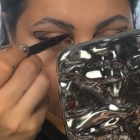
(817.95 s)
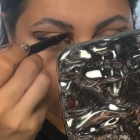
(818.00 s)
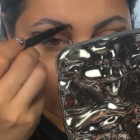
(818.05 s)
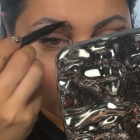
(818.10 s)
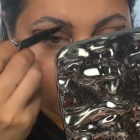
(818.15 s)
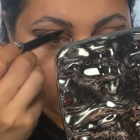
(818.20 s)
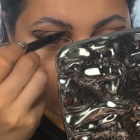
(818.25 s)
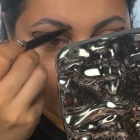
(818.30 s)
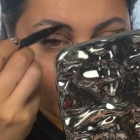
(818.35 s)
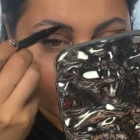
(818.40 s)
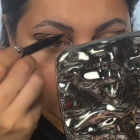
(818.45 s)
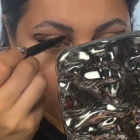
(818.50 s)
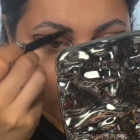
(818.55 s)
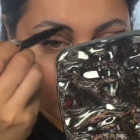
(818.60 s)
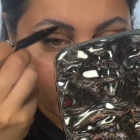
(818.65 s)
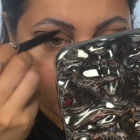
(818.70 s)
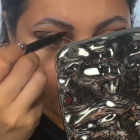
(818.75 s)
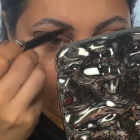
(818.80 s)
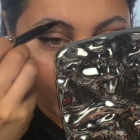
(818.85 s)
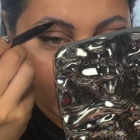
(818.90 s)
Shape and
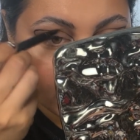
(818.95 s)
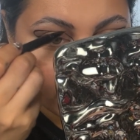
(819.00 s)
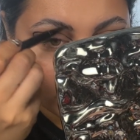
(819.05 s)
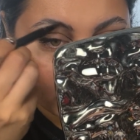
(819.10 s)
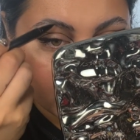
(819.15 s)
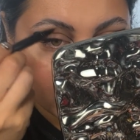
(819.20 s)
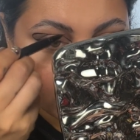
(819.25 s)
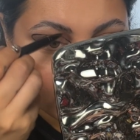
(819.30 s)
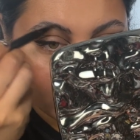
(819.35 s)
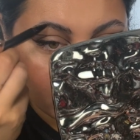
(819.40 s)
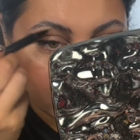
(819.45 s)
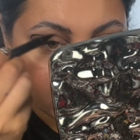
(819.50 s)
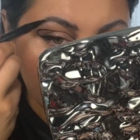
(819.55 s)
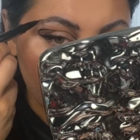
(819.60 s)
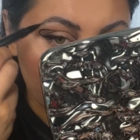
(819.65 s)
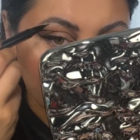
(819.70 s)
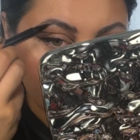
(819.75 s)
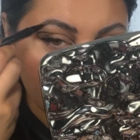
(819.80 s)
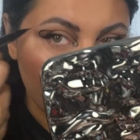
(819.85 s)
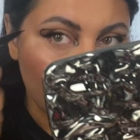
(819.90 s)
Shade Brow Tint.
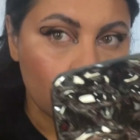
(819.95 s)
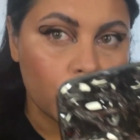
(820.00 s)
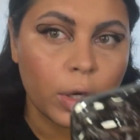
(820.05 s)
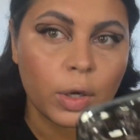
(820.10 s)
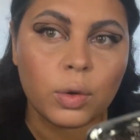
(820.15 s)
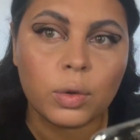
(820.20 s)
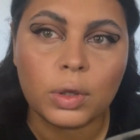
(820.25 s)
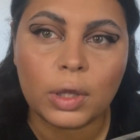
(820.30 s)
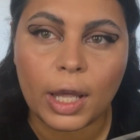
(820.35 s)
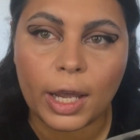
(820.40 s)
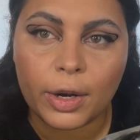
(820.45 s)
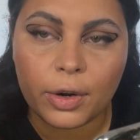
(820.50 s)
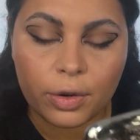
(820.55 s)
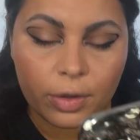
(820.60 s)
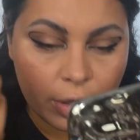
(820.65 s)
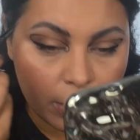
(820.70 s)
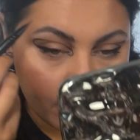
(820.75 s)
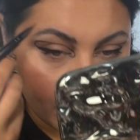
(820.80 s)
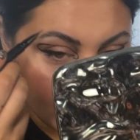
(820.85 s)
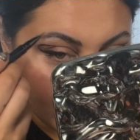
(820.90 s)
So I go lighter
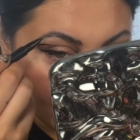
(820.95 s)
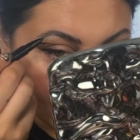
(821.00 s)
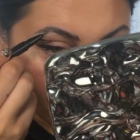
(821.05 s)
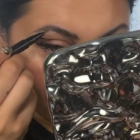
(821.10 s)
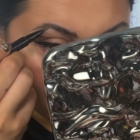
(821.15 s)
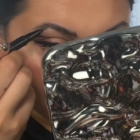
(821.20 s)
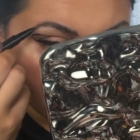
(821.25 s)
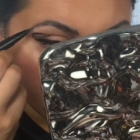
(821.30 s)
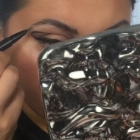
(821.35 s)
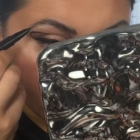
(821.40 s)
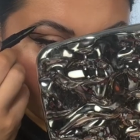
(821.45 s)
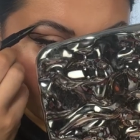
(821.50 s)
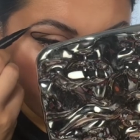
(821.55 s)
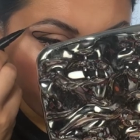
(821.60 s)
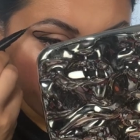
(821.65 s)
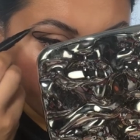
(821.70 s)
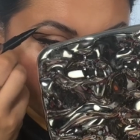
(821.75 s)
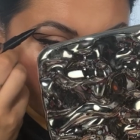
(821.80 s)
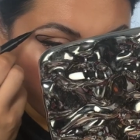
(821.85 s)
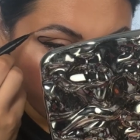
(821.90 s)
than my actual hair
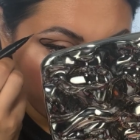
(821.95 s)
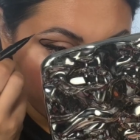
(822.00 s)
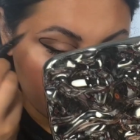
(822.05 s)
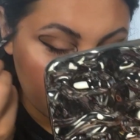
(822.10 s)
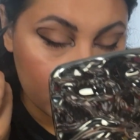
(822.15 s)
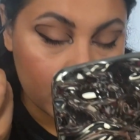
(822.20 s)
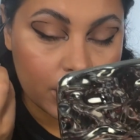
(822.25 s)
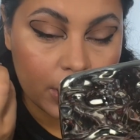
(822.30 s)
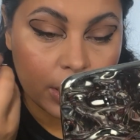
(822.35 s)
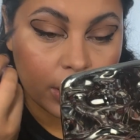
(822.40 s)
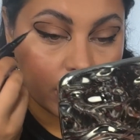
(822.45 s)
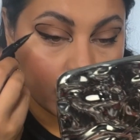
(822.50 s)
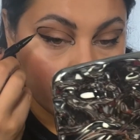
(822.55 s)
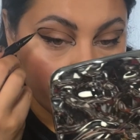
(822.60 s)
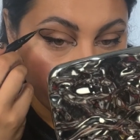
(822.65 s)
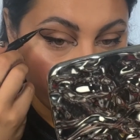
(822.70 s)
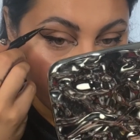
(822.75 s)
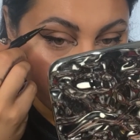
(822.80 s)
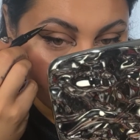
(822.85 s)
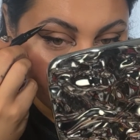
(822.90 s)
because this is technically a
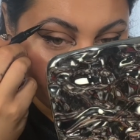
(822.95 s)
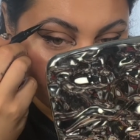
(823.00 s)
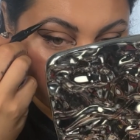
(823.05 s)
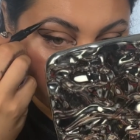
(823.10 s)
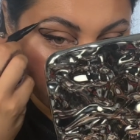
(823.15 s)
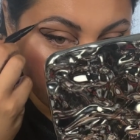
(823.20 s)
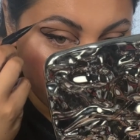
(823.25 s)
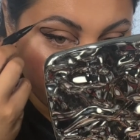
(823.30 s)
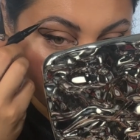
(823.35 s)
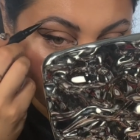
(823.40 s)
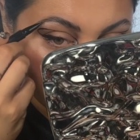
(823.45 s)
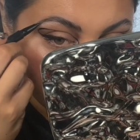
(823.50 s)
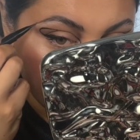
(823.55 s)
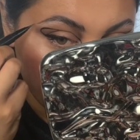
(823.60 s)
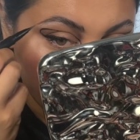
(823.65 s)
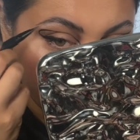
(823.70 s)
blonde pencil